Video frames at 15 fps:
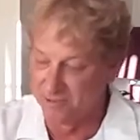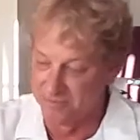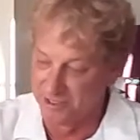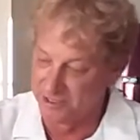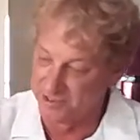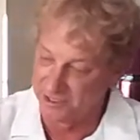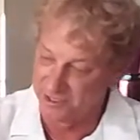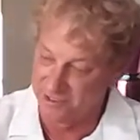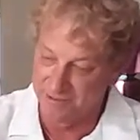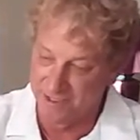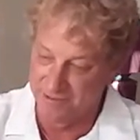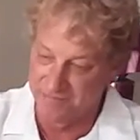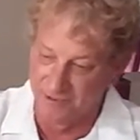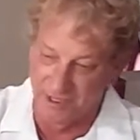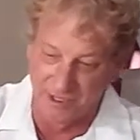But yeah,
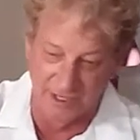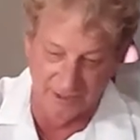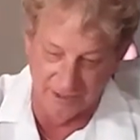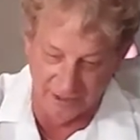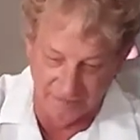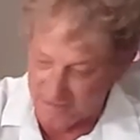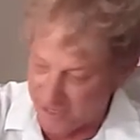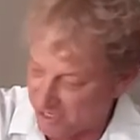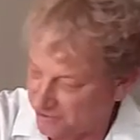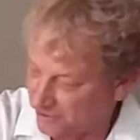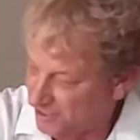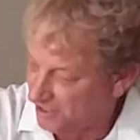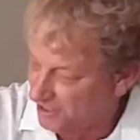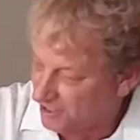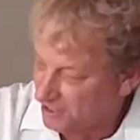pretty nice looking
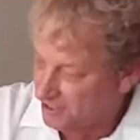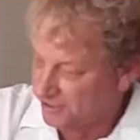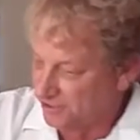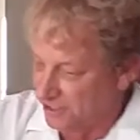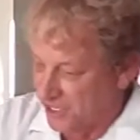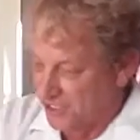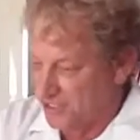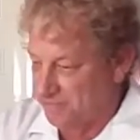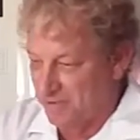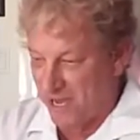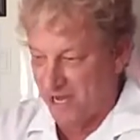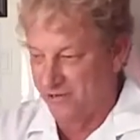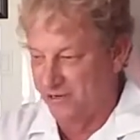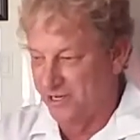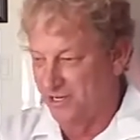battery. So that's the
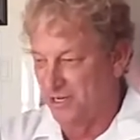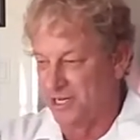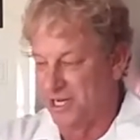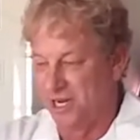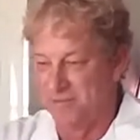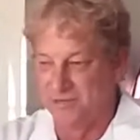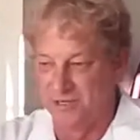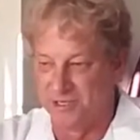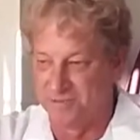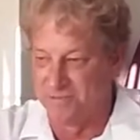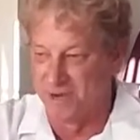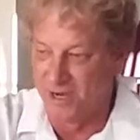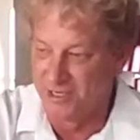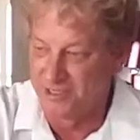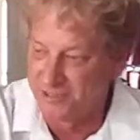battery, and it came in this
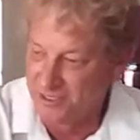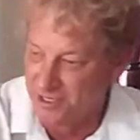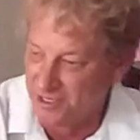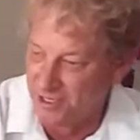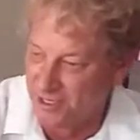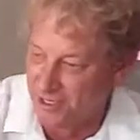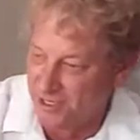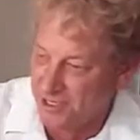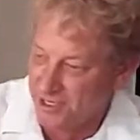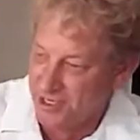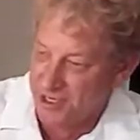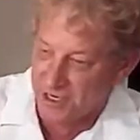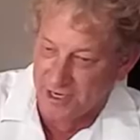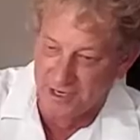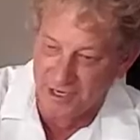box.
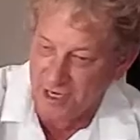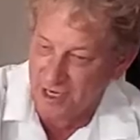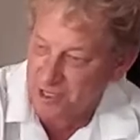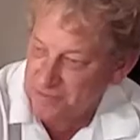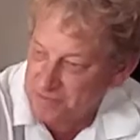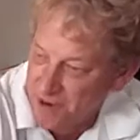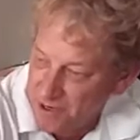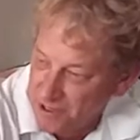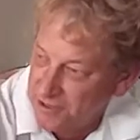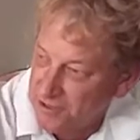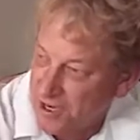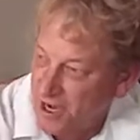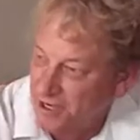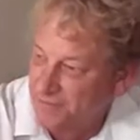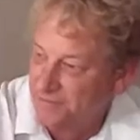The other part of
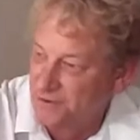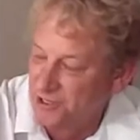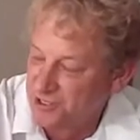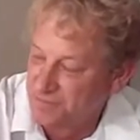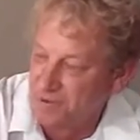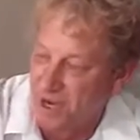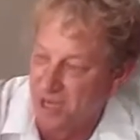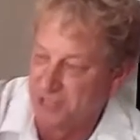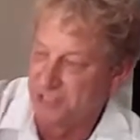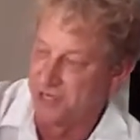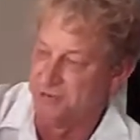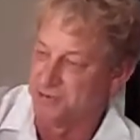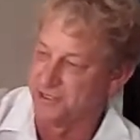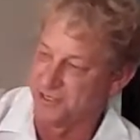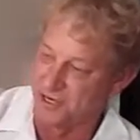that first box
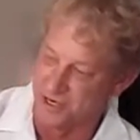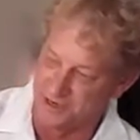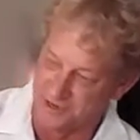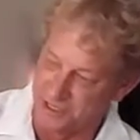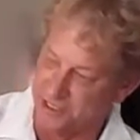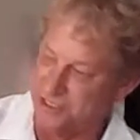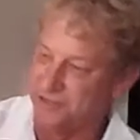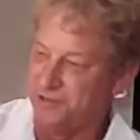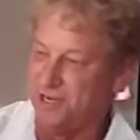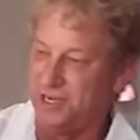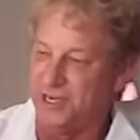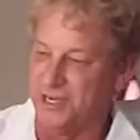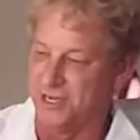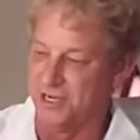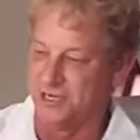that was there is
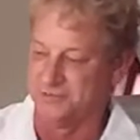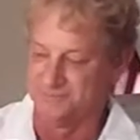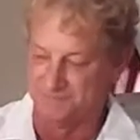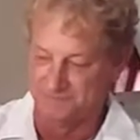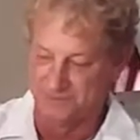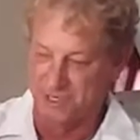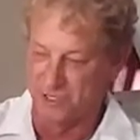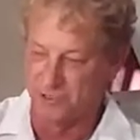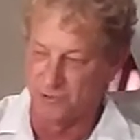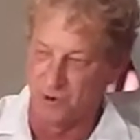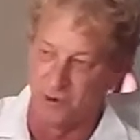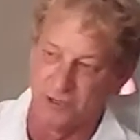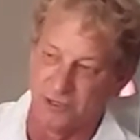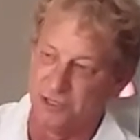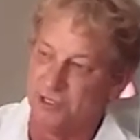the
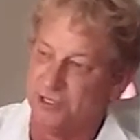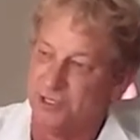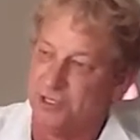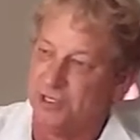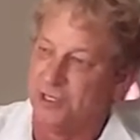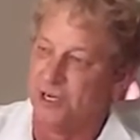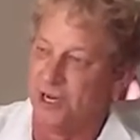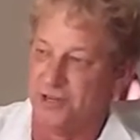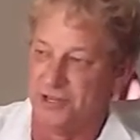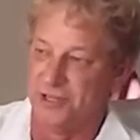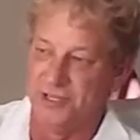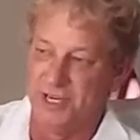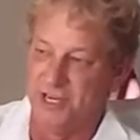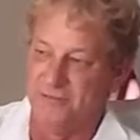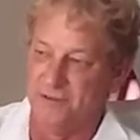controller, the
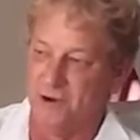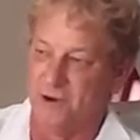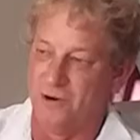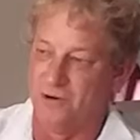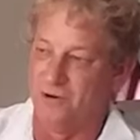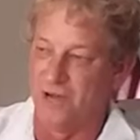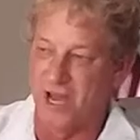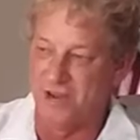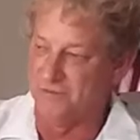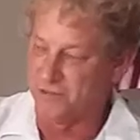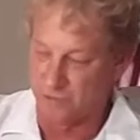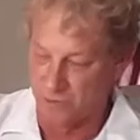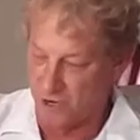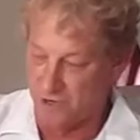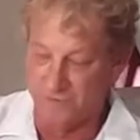Devo
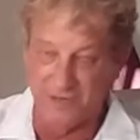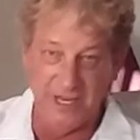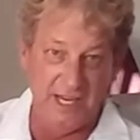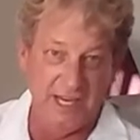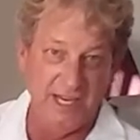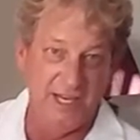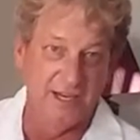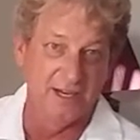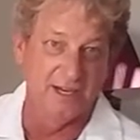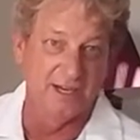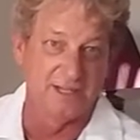F12E.